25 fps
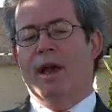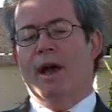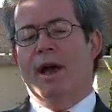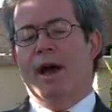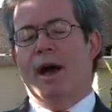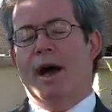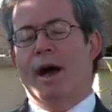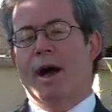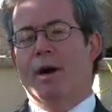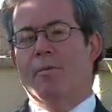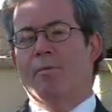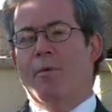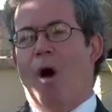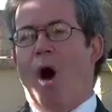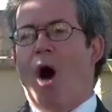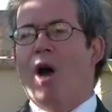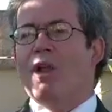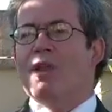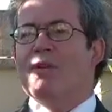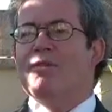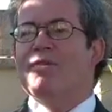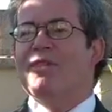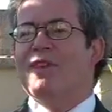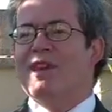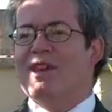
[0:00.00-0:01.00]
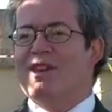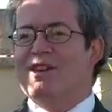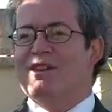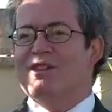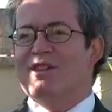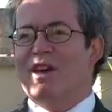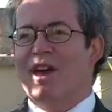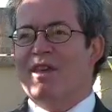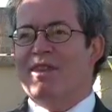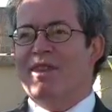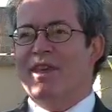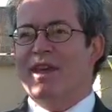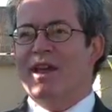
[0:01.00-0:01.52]
All of these,
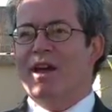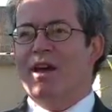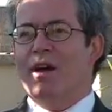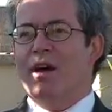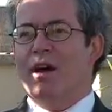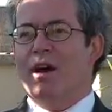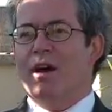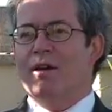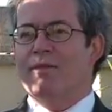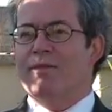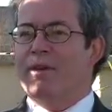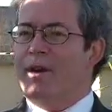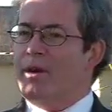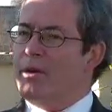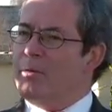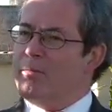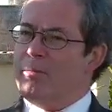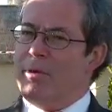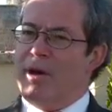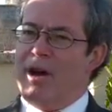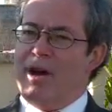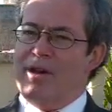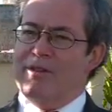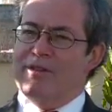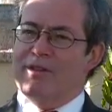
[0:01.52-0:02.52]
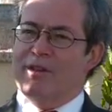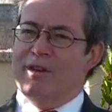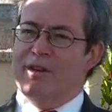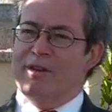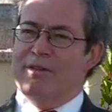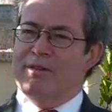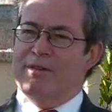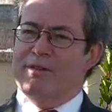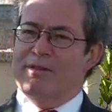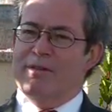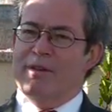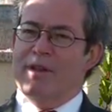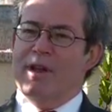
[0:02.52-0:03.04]
I think, are very
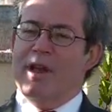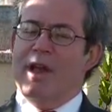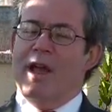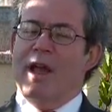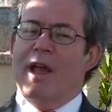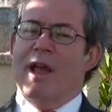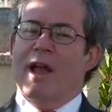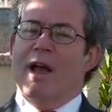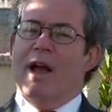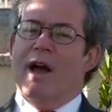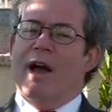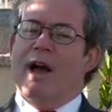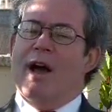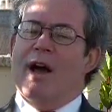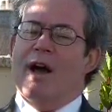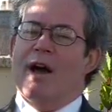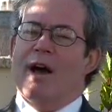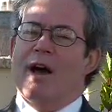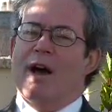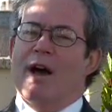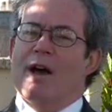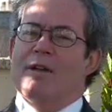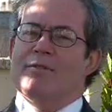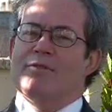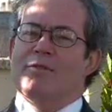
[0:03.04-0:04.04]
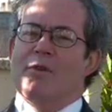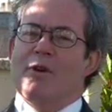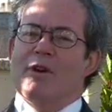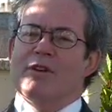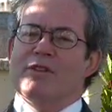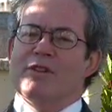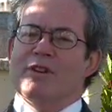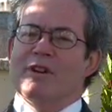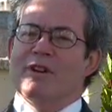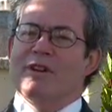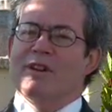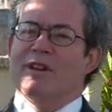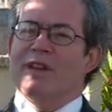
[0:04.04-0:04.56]
positive.
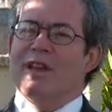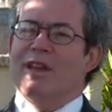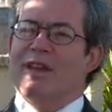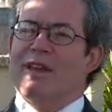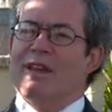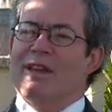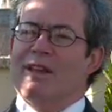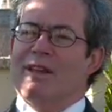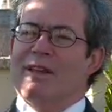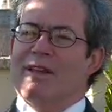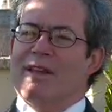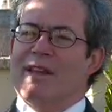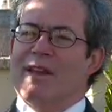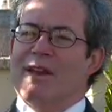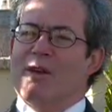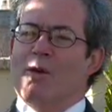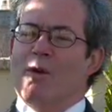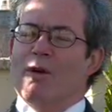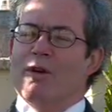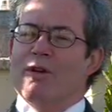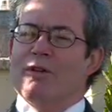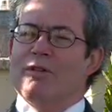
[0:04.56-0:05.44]
Unfortunately, in order